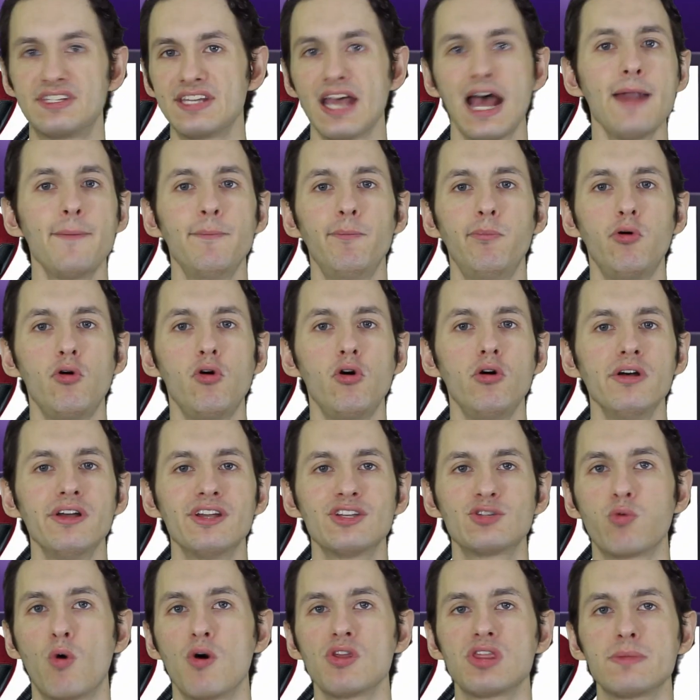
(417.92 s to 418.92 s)
Deadpool
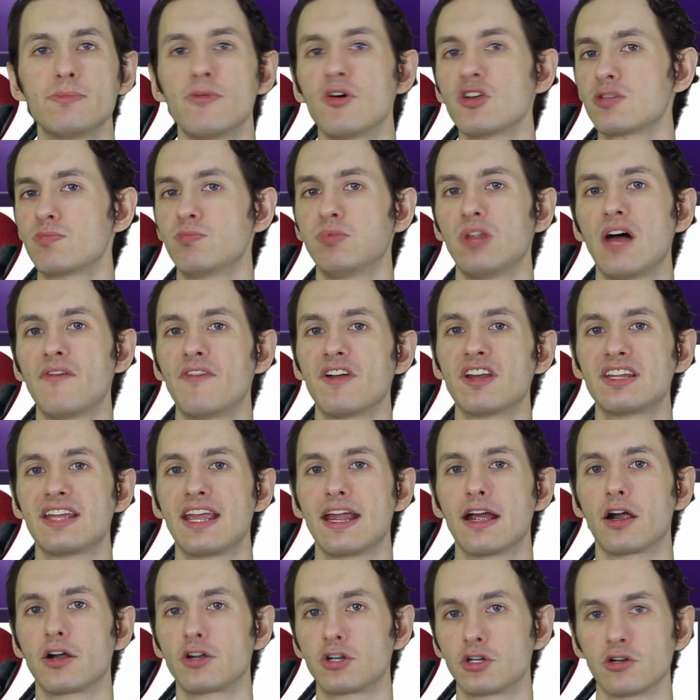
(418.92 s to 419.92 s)
is one of the most beloved
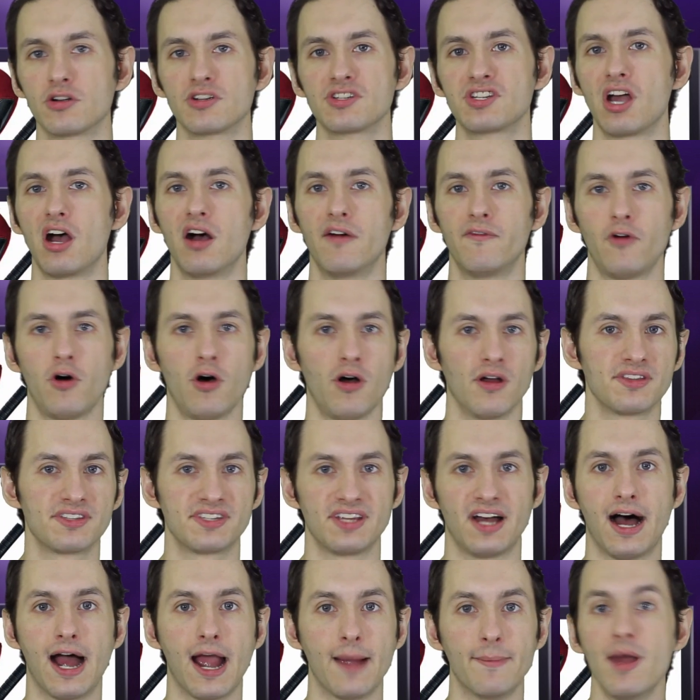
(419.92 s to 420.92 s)
characters of all
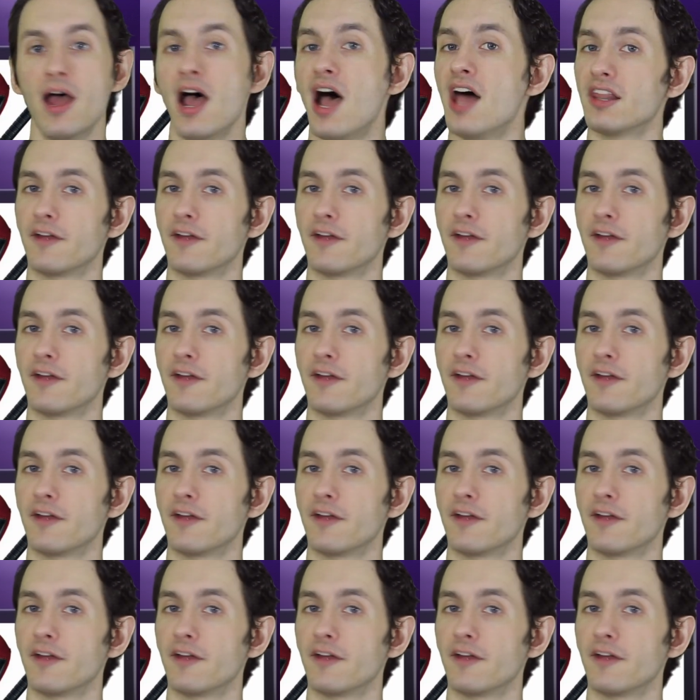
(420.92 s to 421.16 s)
time.